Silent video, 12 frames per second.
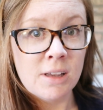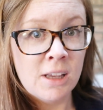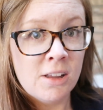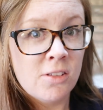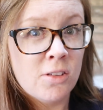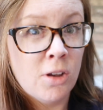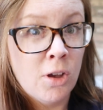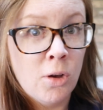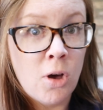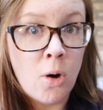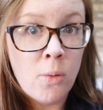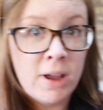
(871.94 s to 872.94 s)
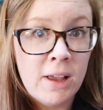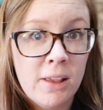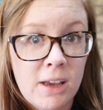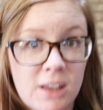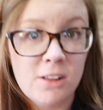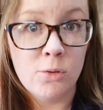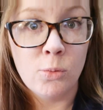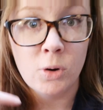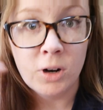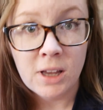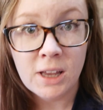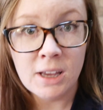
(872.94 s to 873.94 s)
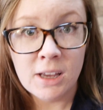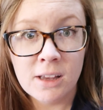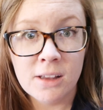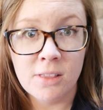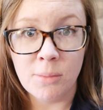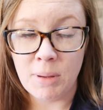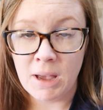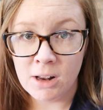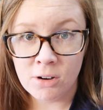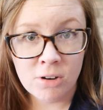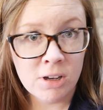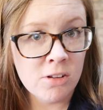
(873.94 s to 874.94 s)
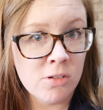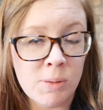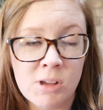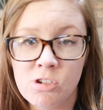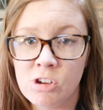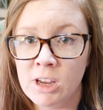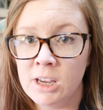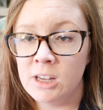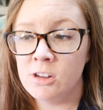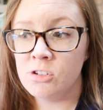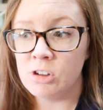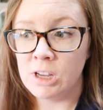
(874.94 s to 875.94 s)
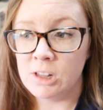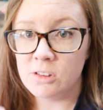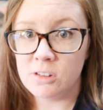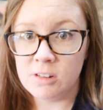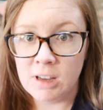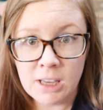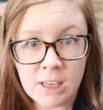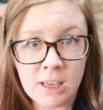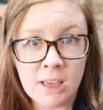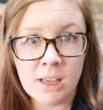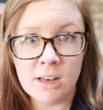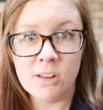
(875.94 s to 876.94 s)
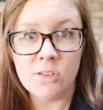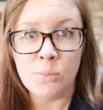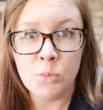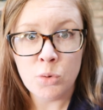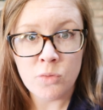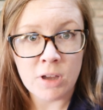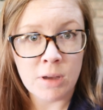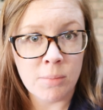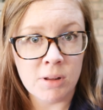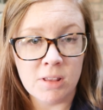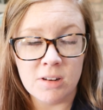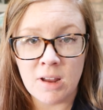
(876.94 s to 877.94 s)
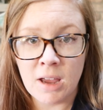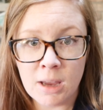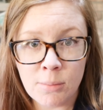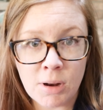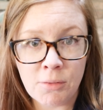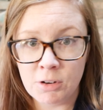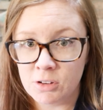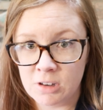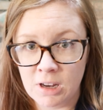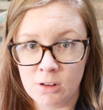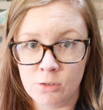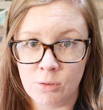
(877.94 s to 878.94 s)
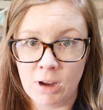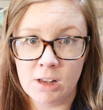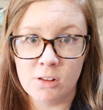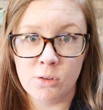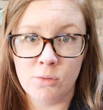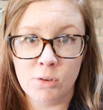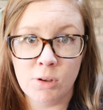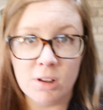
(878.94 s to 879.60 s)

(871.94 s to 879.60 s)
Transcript: it's going, like it's working. The battery's been changed, it's ticking and it's moving, but the time never stays right. So if you